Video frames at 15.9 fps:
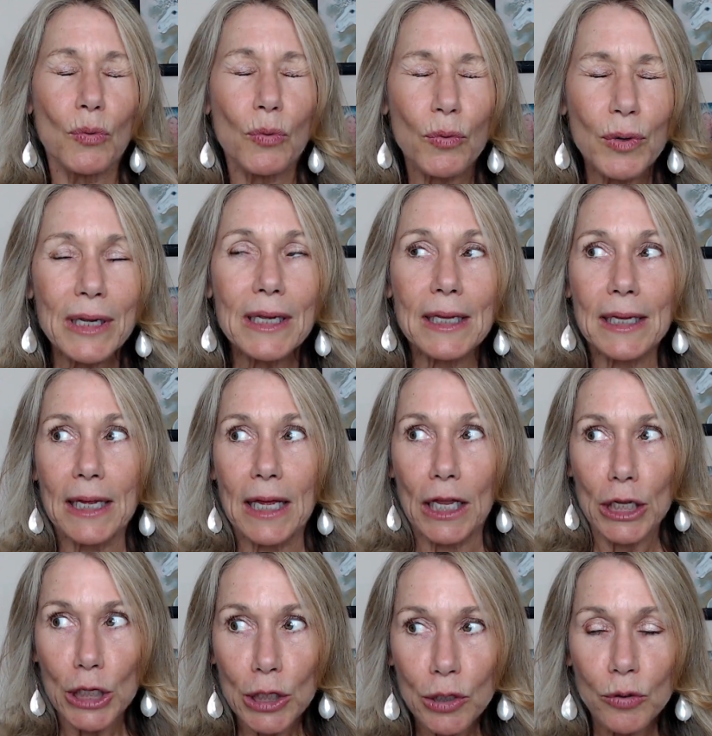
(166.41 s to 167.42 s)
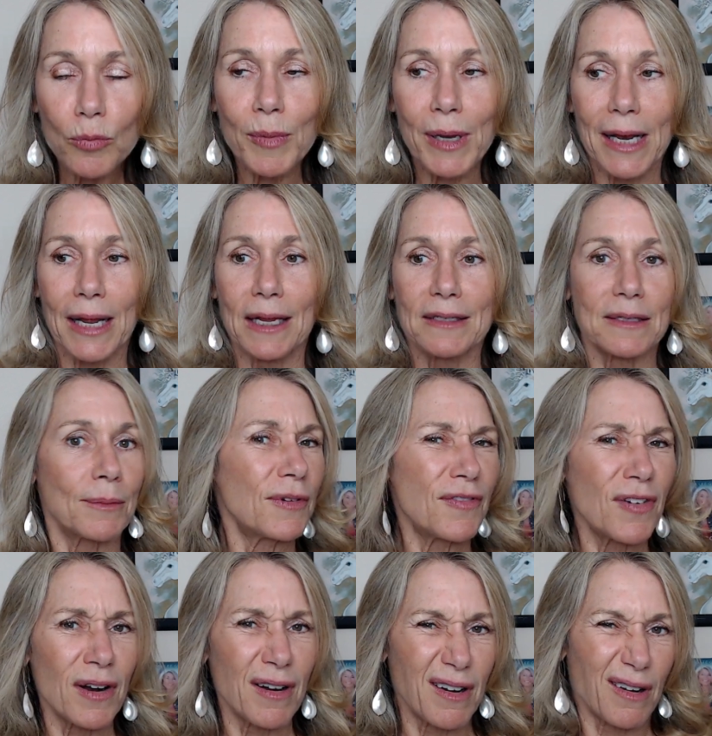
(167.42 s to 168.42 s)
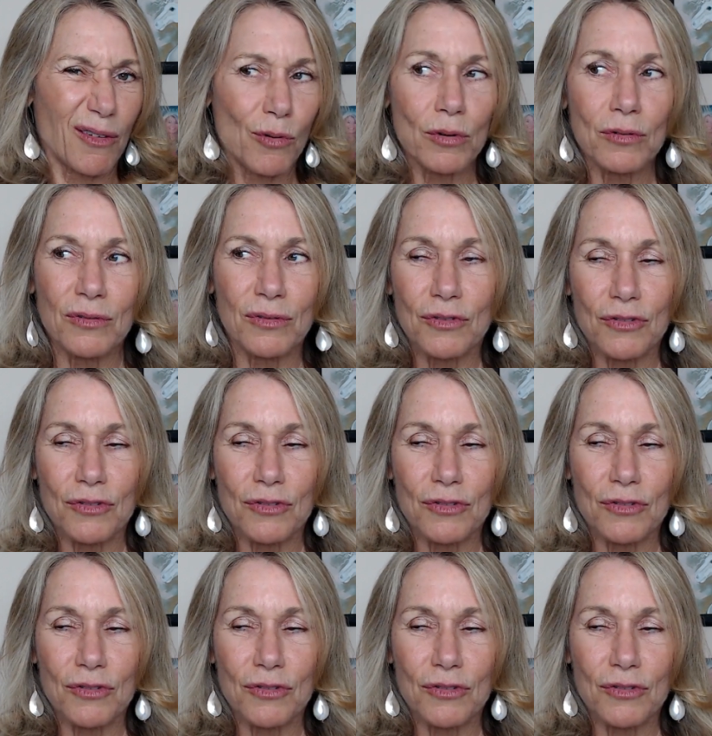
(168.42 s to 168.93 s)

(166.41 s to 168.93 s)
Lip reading: really illuminate some of our old